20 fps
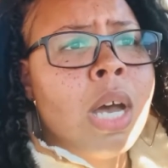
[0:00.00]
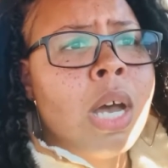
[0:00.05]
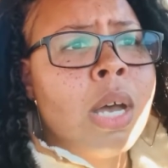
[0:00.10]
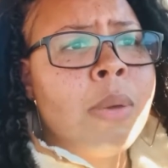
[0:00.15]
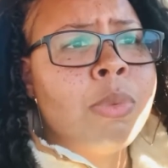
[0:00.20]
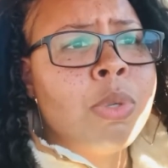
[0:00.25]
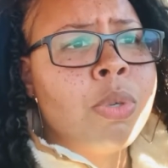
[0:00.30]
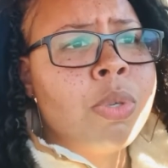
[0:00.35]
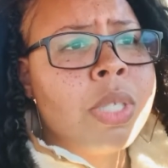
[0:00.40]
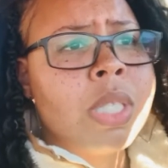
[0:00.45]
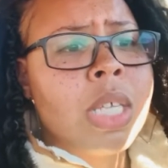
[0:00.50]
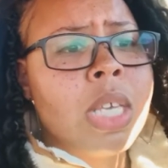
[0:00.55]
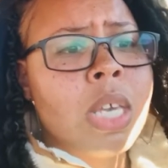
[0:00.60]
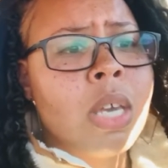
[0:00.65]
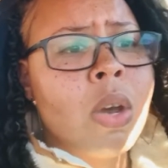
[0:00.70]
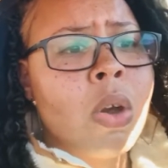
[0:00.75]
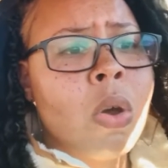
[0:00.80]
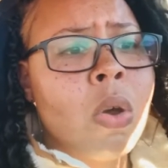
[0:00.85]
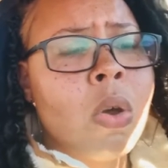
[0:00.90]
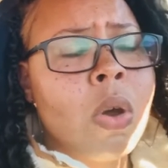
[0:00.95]
you
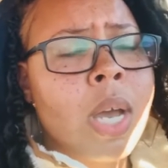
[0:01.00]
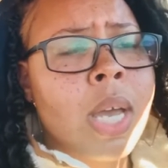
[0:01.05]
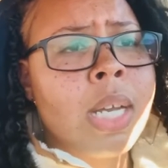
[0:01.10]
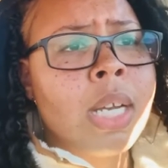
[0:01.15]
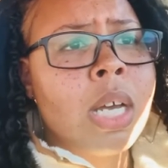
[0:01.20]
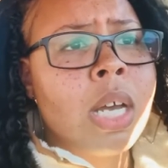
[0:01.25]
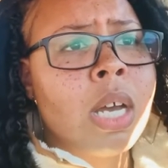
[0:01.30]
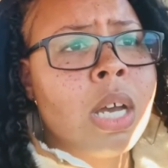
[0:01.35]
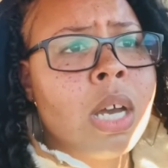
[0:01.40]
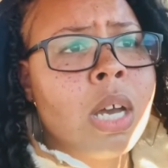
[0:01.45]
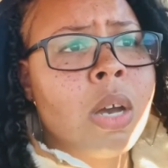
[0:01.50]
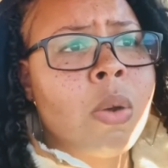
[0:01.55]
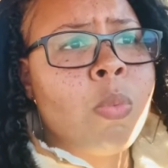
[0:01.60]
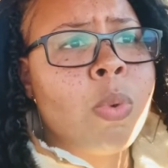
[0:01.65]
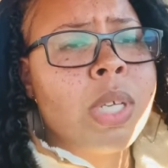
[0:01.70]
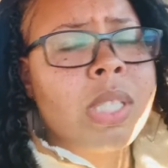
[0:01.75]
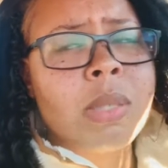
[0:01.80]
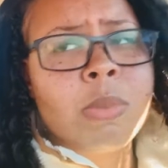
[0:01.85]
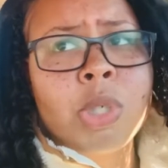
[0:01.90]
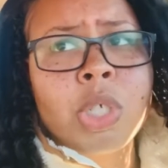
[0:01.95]
see on
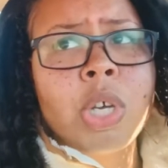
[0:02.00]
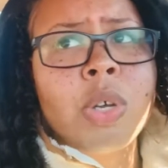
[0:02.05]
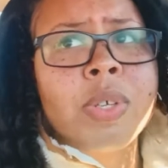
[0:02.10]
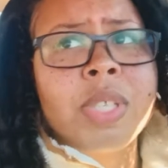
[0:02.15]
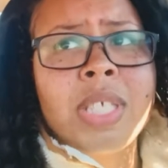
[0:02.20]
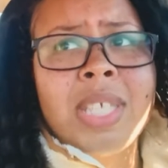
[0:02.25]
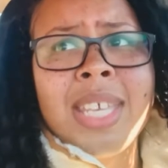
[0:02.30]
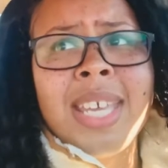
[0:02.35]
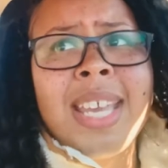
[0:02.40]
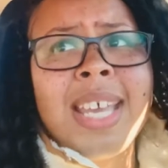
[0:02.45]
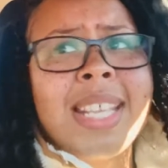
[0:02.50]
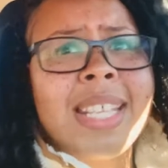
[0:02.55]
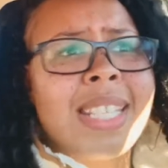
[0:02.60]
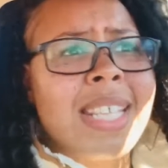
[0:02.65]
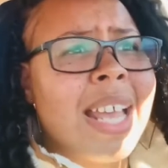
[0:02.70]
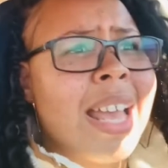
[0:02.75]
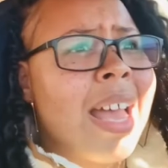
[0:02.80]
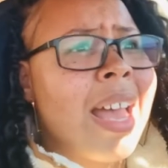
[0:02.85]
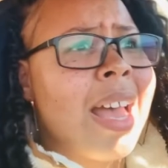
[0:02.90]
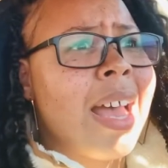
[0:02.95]
what's them shows,
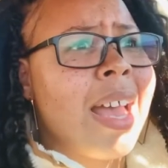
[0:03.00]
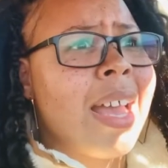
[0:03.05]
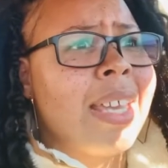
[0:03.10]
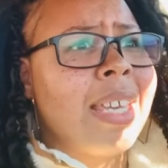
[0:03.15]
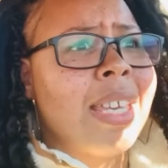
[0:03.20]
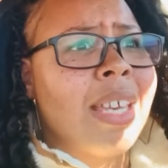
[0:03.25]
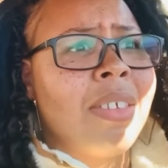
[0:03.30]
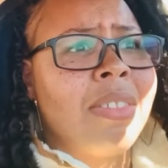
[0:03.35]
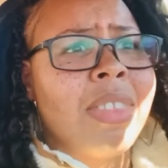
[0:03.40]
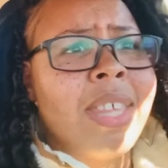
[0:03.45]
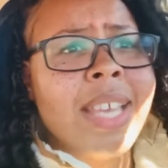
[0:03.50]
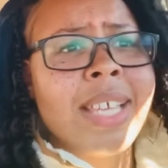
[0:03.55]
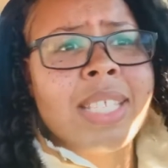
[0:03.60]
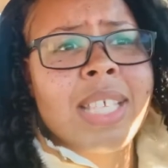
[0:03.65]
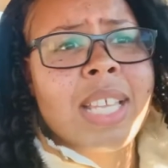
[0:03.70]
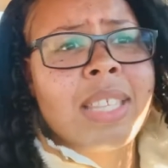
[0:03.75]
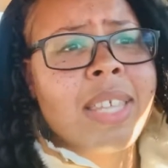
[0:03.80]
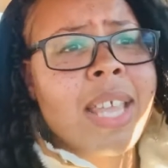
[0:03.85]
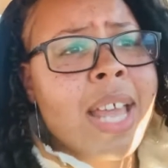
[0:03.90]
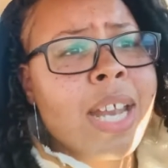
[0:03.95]
CSI and things
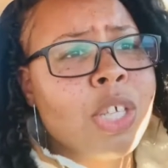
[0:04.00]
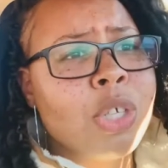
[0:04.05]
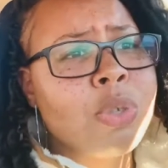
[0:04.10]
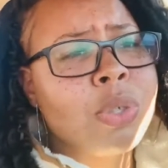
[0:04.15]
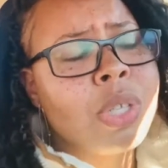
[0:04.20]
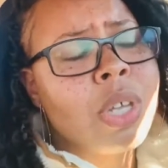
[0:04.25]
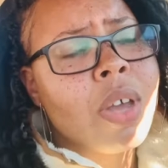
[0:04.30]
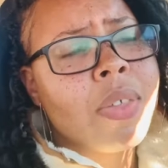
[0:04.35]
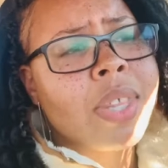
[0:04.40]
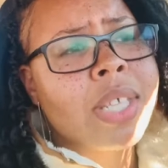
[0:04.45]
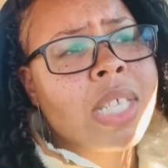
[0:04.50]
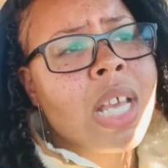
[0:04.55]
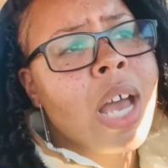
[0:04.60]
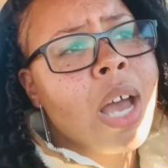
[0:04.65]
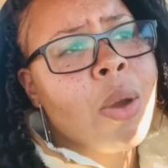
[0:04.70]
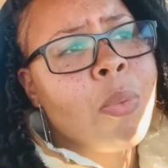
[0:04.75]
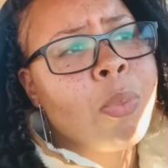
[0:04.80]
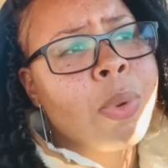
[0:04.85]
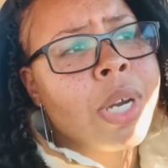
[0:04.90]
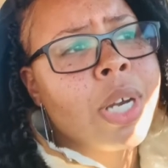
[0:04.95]
like that, and you see all the
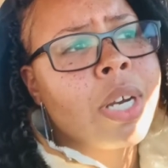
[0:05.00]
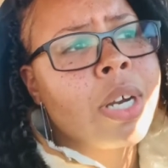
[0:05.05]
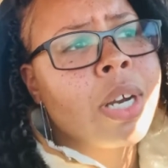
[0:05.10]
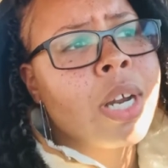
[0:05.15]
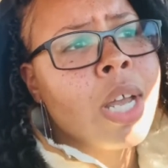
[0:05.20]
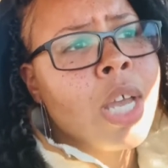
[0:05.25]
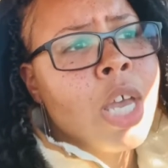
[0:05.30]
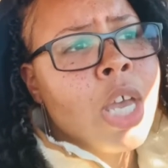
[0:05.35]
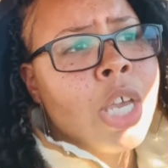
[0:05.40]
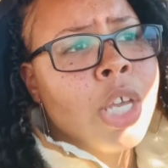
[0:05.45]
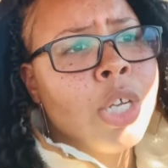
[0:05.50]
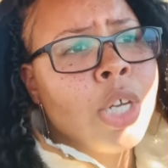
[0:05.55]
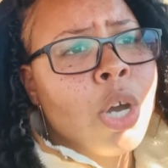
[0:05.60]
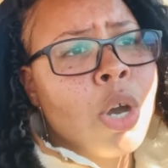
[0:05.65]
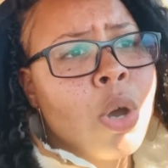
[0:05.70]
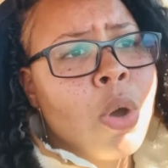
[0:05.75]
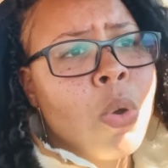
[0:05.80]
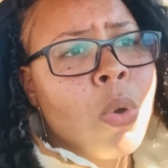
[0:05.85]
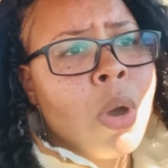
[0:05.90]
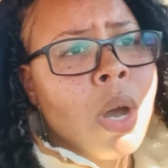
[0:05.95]
time where
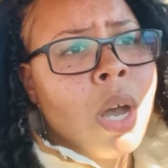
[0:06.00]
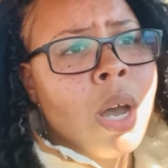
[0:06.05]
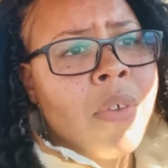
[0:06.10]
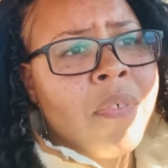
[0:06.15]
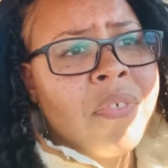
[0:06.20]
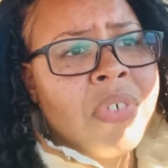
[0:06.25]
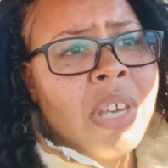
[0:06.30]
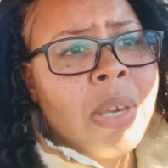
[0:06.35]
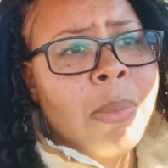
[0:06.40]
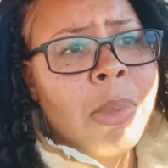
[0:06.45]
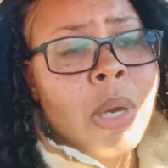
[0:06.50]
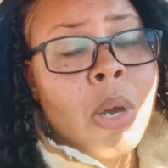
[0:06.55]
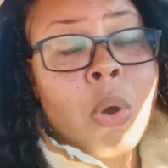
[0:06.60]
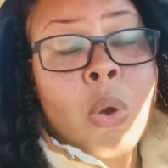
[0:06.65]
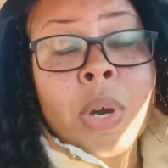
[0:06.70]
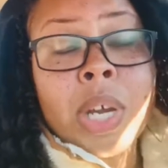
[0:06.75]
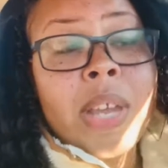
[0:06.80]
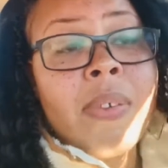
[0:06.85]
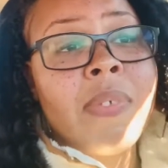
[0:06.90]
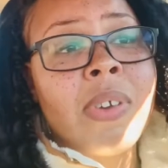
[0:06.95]
a female
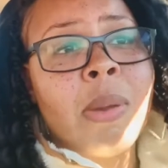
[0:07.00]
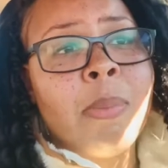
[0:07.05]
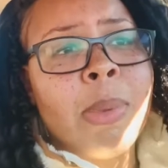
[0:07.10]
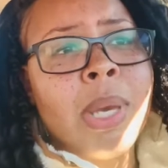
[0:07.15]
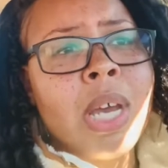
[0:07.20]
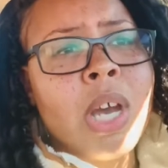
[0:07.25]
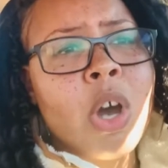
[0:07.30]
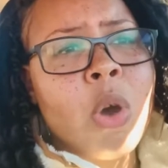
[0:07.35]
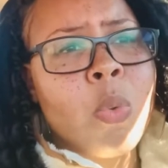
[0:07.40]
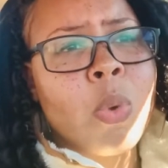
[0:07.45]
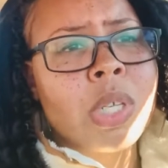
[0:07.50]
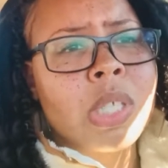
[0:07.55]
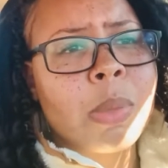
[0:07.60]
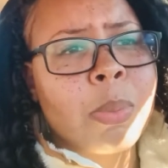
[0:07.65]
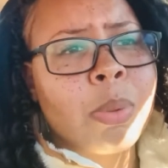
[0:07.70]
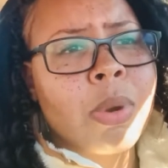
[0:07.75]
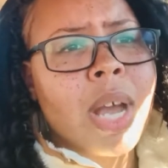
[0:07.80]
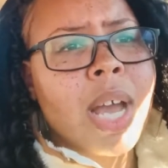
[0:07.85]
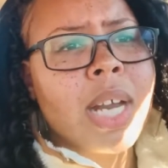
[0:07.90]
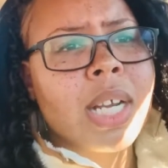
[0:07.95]
or even a male was a
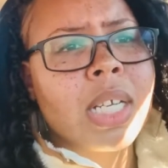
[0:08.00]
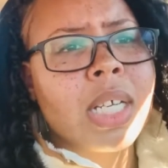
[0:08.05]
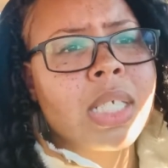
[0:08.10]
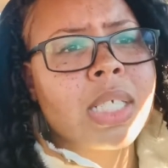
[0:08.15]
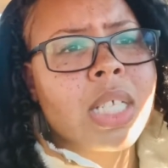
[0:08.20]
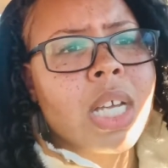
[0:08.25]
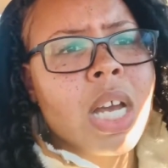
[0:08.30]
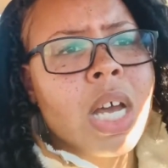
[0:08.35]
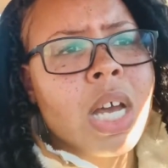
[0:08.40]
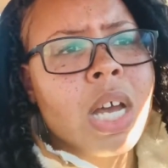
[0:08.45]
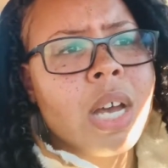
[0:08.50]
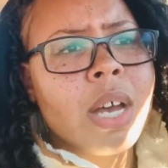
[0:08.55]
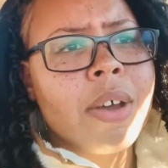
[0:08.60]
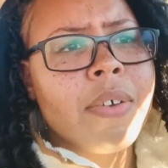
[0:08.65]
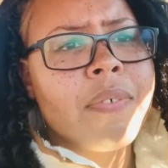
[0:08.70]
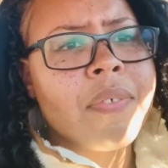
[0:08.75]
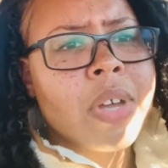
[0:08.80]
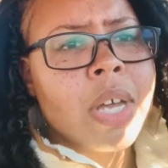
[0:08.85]
product of